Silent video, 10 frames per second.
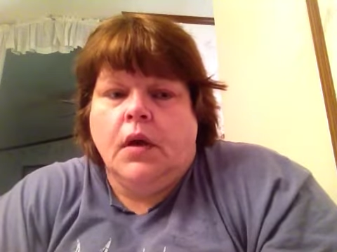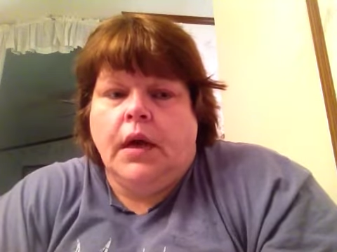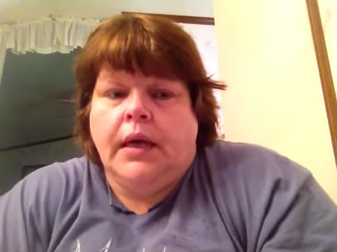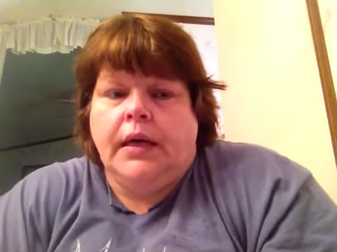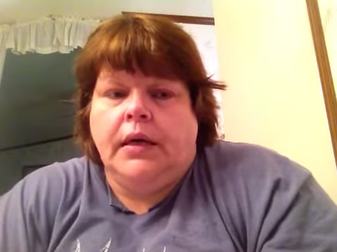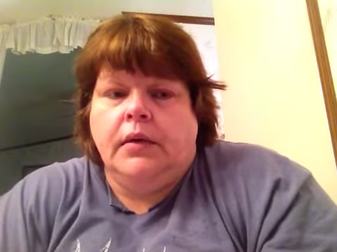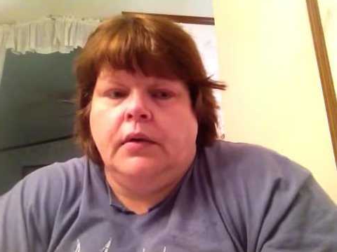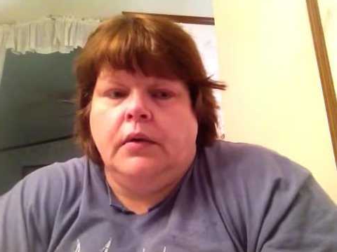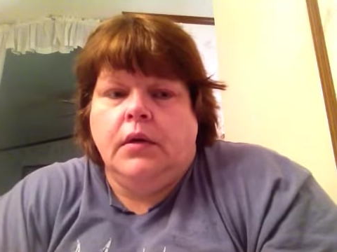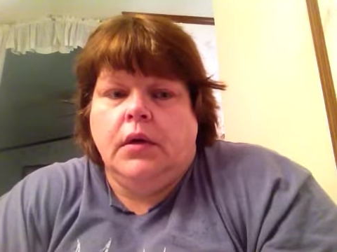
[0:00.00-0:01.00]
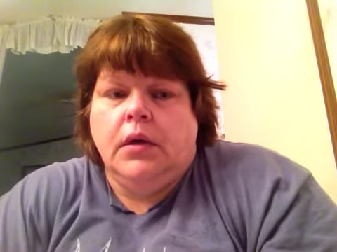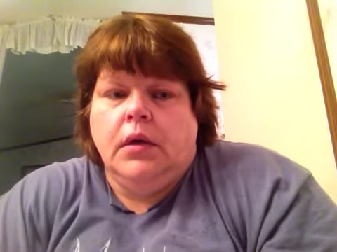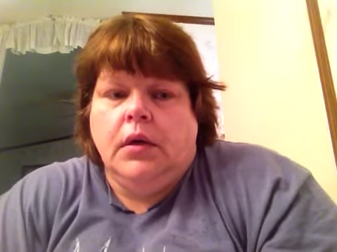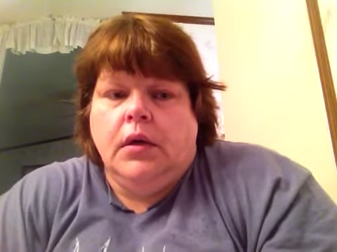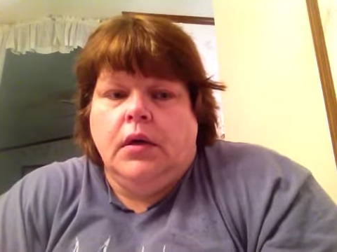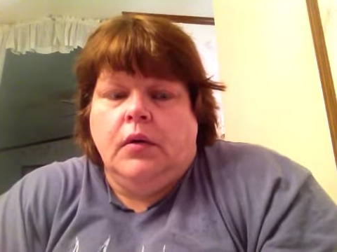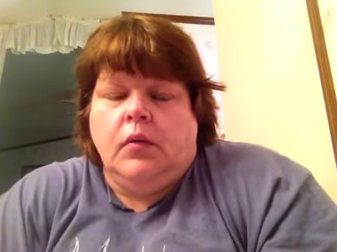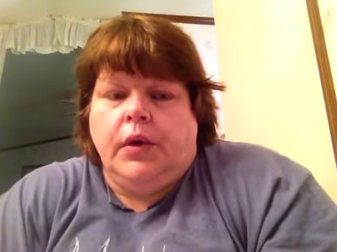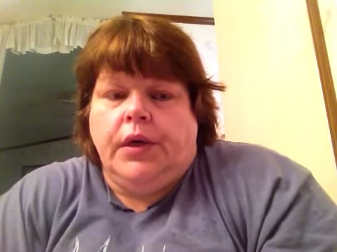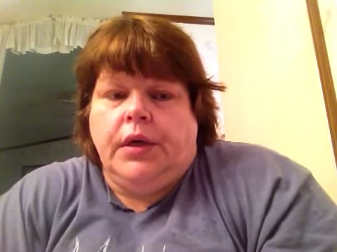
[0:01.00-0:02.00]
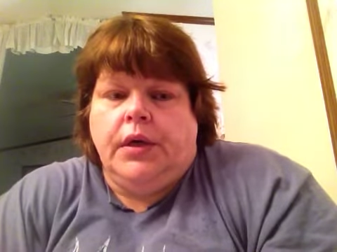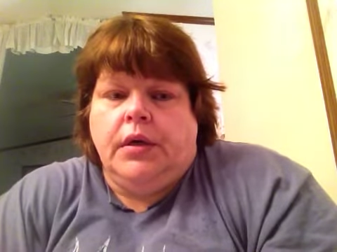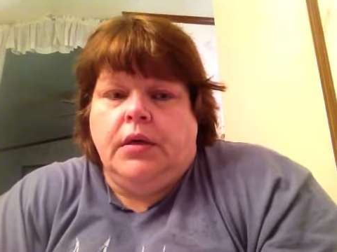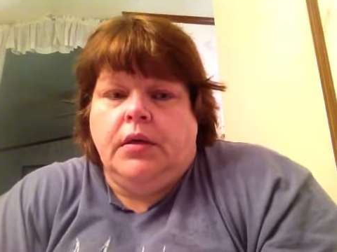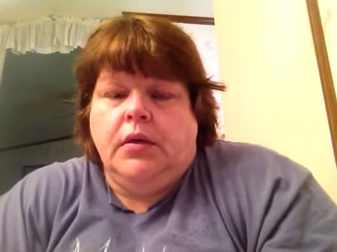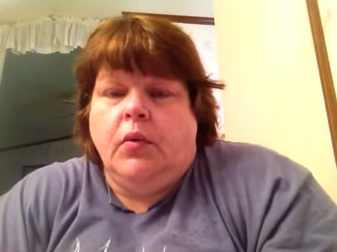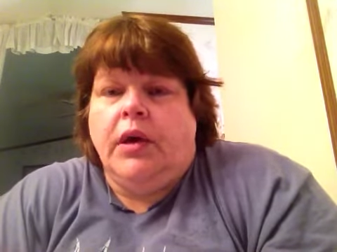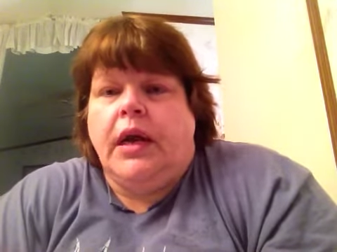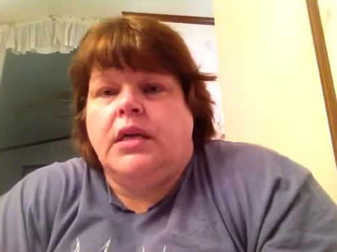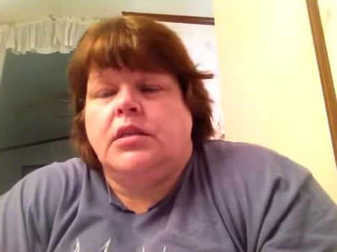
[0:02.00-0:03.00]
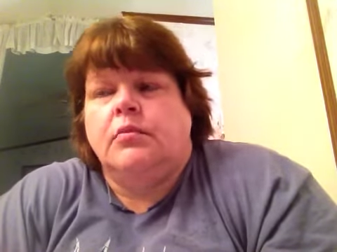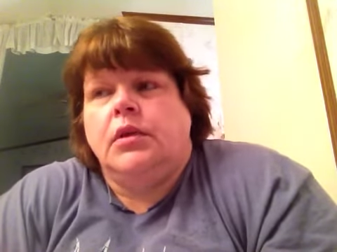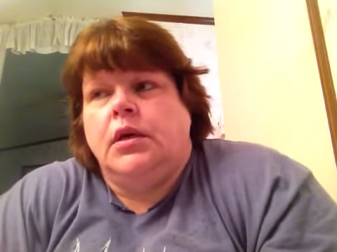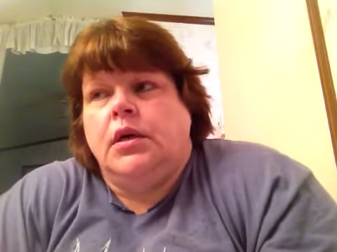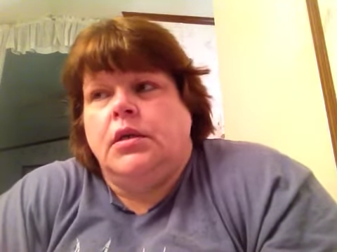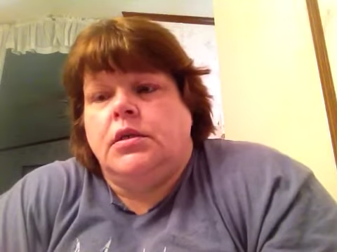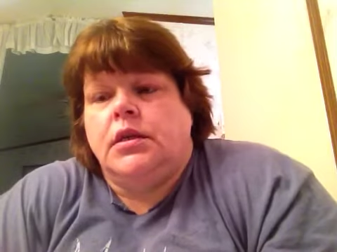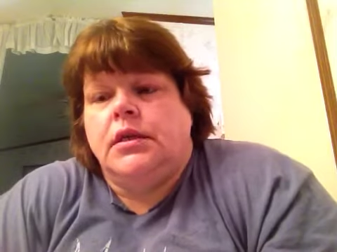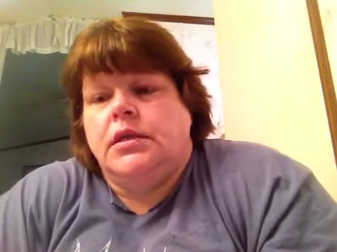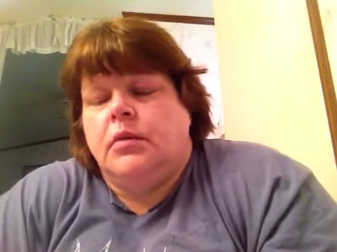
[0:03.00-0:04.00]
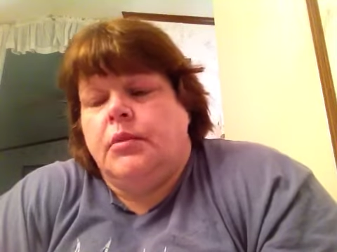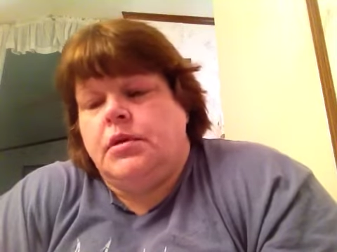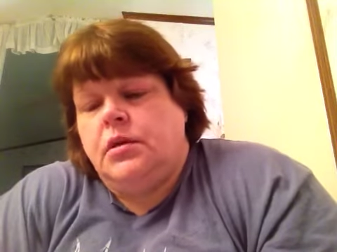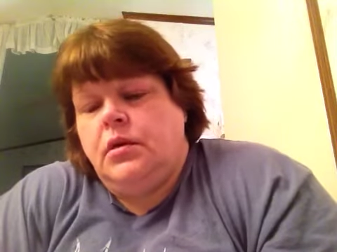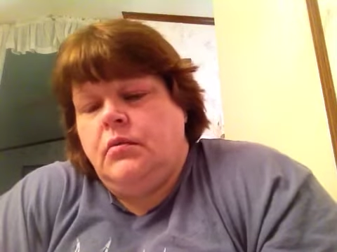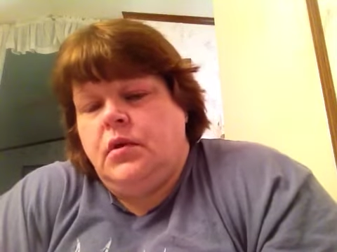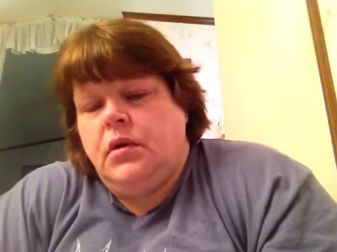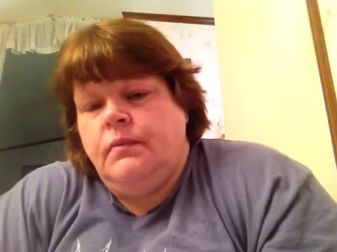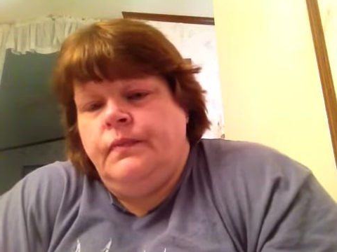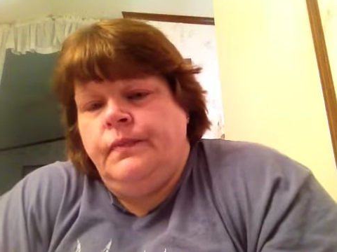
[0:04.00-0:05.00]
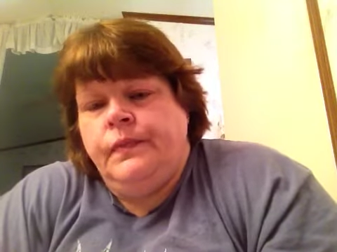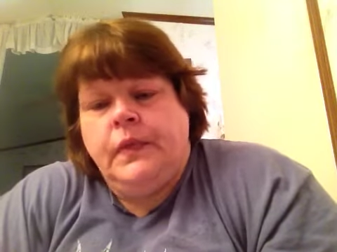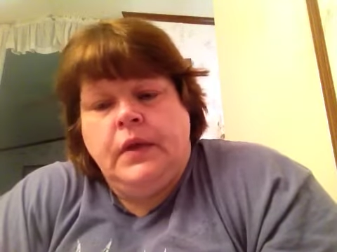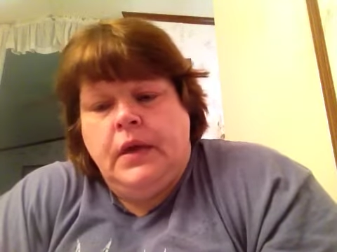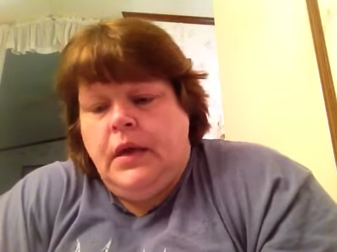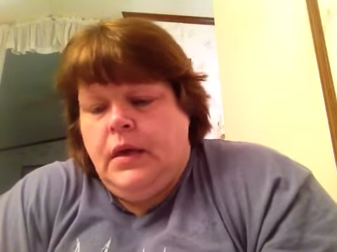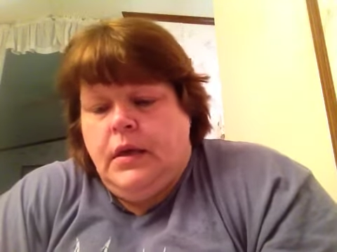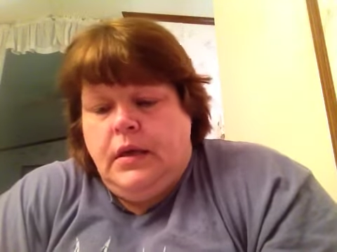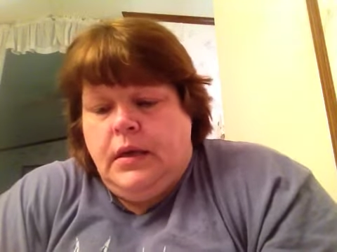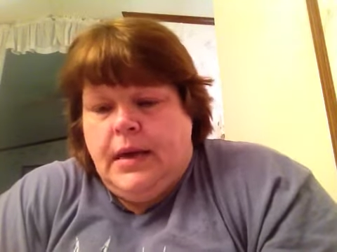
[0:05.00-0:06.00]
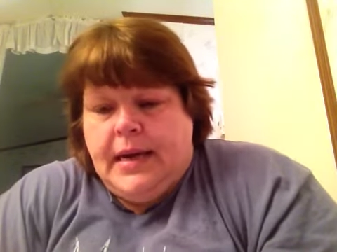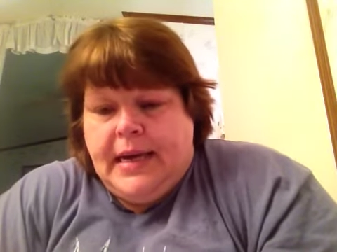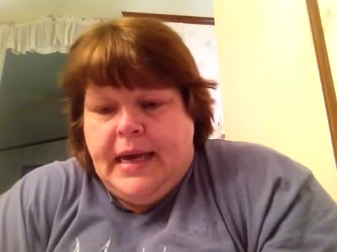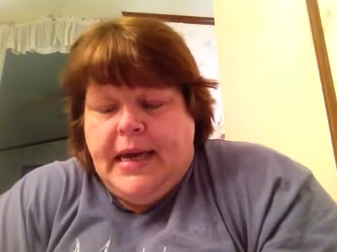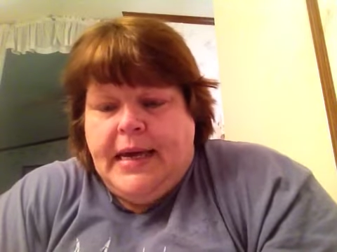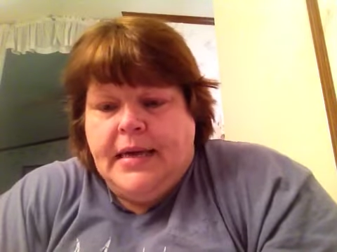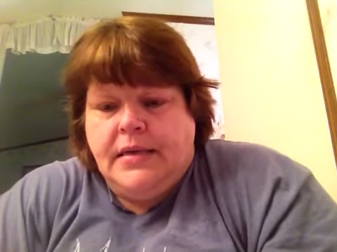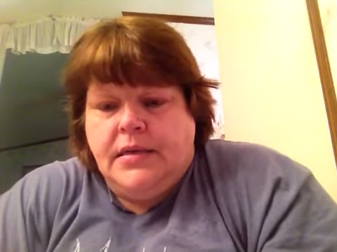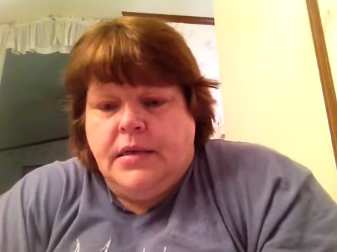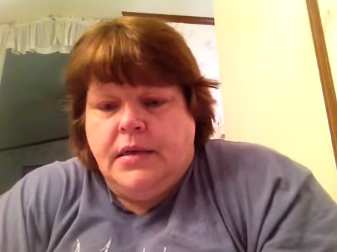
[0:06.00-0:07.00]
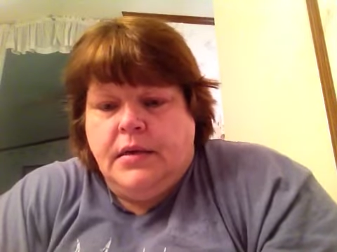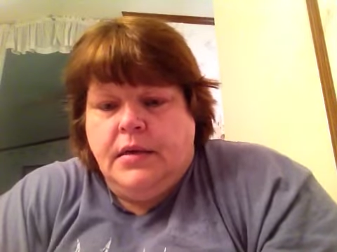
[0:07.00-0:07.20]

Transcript: and we went and had some lunch. And I was telling him, I said, I can't